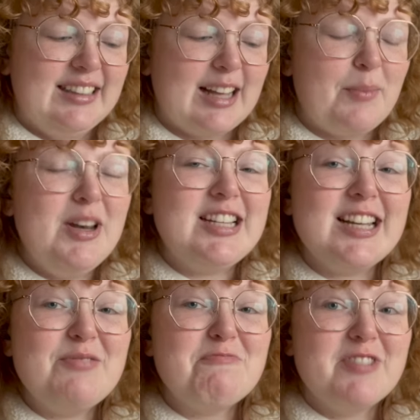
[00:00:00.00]
I'm gonna take
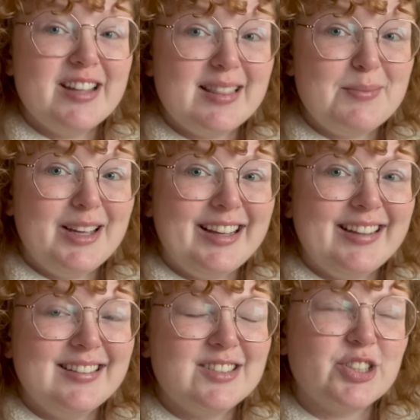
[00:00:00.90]
it with me
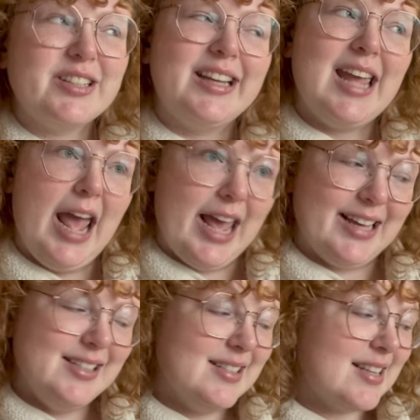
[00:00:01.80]
just in
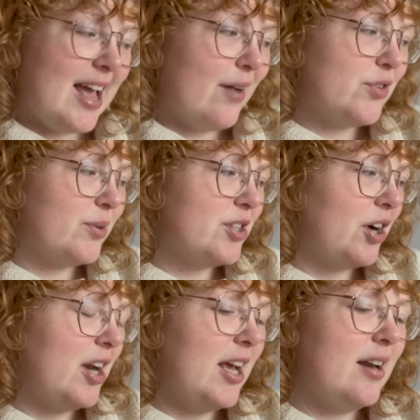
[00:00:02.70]
case I have to
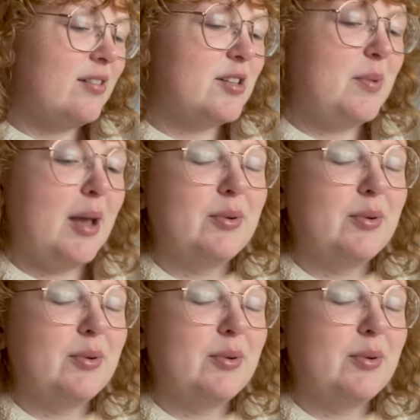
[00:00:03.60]
return it to be able